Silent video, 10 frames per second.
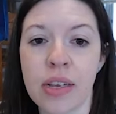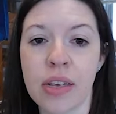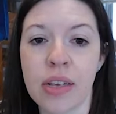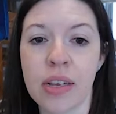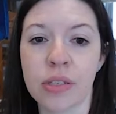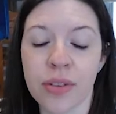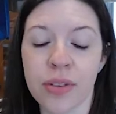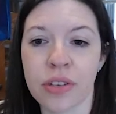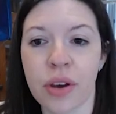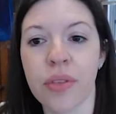So I try
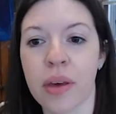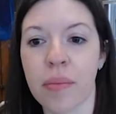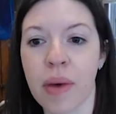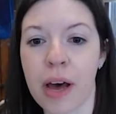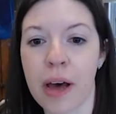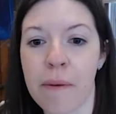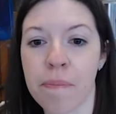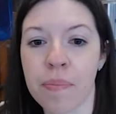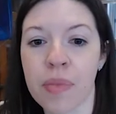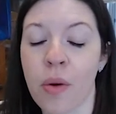to show them
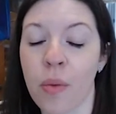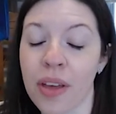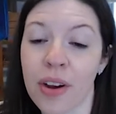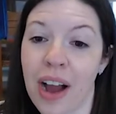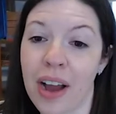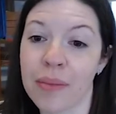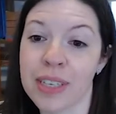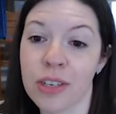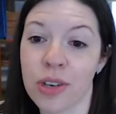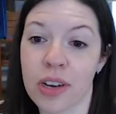whether
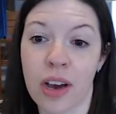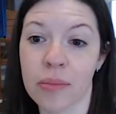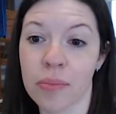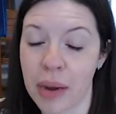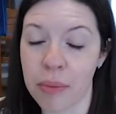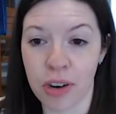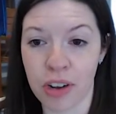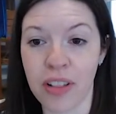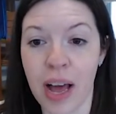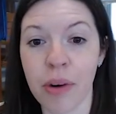I'm teaching on
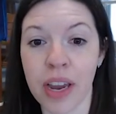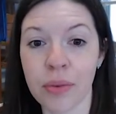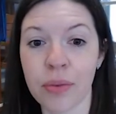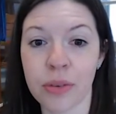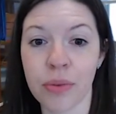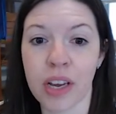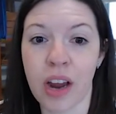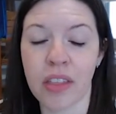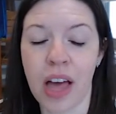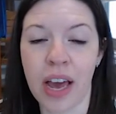Blackboard Collaborate and we're doing it
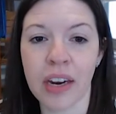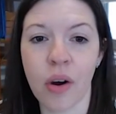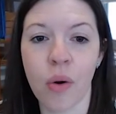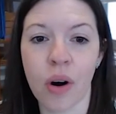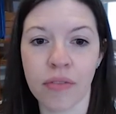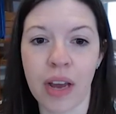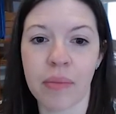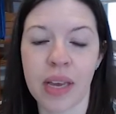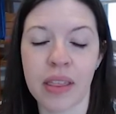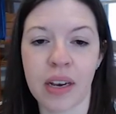online, or if
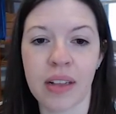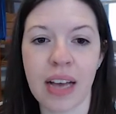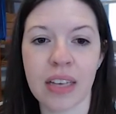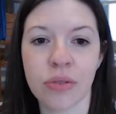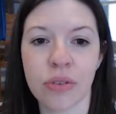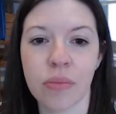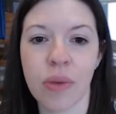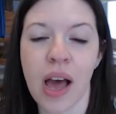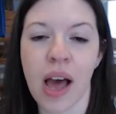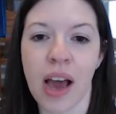I'm in the classroom,